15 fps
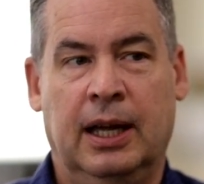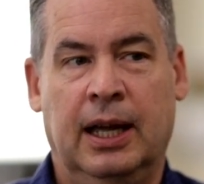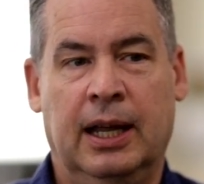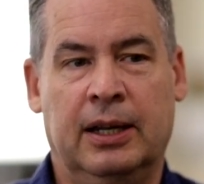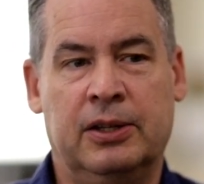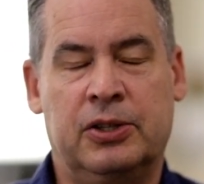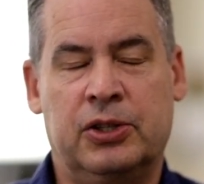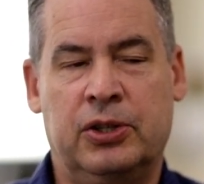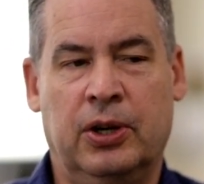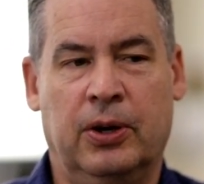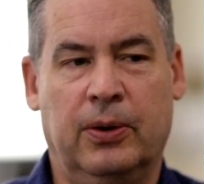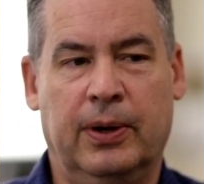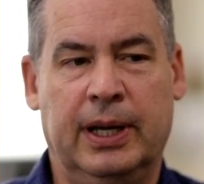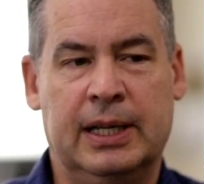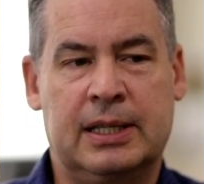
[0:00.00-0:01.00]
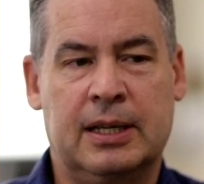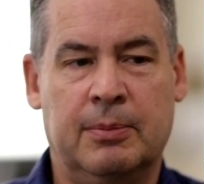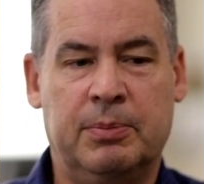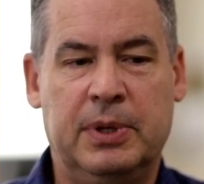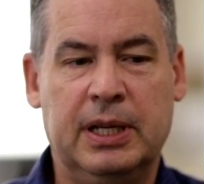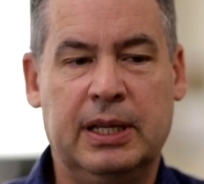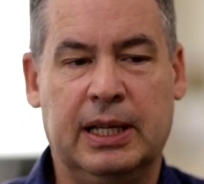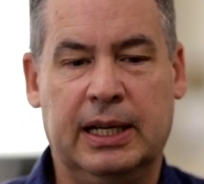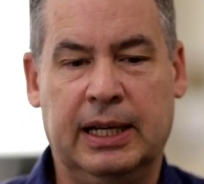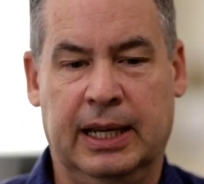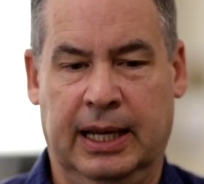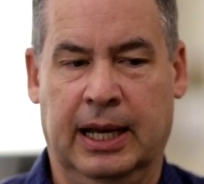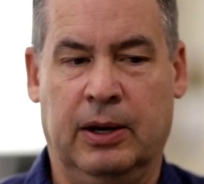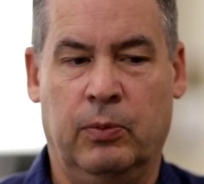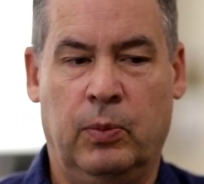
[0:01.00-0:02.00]
And so it's something that,
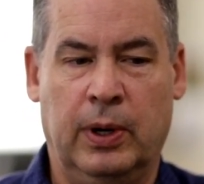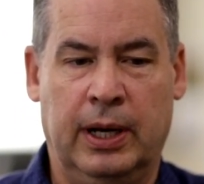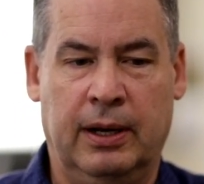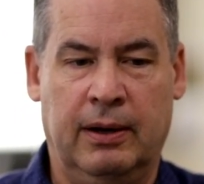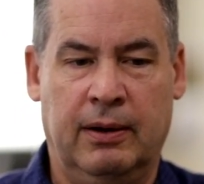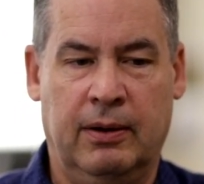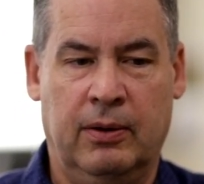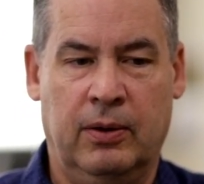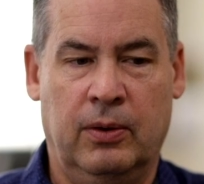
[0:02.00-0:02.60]
again, when